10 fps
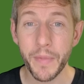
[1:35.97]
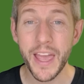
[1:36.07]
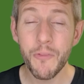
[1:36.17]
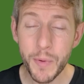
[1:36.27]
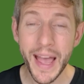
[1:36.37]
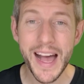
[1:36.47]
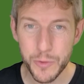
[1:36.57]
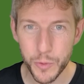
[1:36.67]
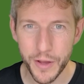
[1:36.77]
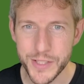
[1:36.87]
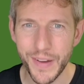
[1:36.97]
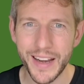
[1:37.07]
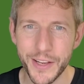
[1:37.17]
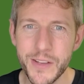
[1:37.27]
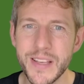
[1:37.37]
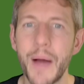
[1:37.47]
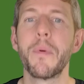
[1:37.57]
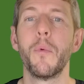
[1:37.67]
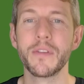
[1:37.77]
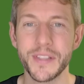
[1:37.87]
If we had all those values and we
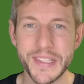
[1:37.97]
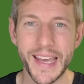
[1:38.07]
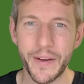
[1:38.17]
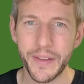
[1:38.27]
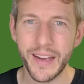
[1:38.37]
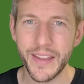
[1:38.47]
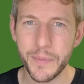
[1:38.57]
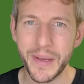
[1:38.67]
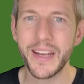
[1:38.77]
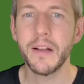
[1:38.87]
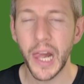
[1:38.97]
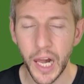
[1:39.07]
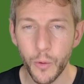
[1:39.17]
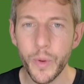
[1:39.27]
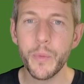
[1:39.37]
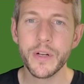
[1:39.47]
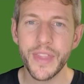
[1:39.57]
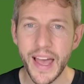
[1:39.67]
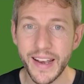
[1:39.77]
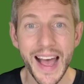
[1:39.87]
wanted to calculate the mean, we would
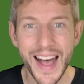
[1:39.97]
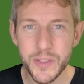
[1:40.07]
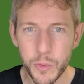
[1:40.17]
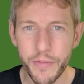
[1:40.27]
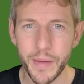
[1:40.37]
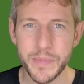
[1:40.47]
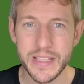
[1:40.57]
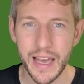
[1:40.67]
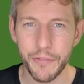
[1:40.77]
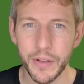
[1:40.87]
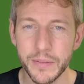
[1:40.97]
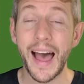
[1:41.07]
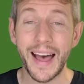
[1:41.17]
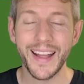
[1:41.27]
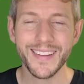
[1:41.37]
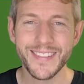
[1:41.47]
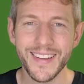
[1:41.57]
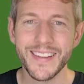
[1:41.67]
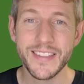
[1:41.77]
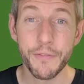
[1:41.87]
then add all of them together and
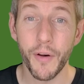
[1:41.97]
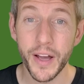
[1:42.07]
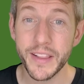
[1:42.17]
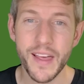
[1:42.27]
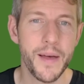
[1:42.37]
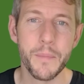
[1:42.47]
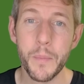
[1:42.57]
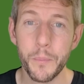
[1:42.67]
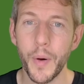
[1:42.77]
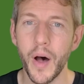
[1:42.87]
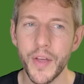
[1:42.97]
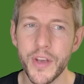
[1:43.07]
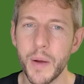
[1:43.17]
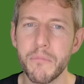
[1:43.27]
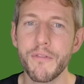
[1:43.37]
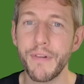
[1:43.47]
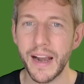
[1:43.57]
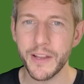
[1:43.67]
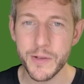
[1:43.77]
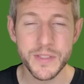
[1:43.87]
divide them by the number of
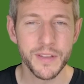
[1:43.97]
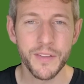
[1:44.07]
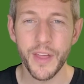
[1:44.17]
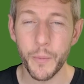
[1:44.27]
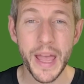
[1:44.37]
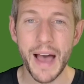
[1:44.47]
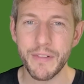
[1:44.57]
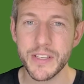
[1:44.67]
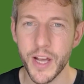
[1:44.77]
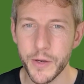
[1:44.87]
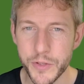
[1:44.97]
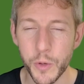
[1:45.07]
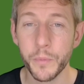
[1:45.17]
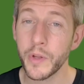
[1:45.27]
values that we have in total.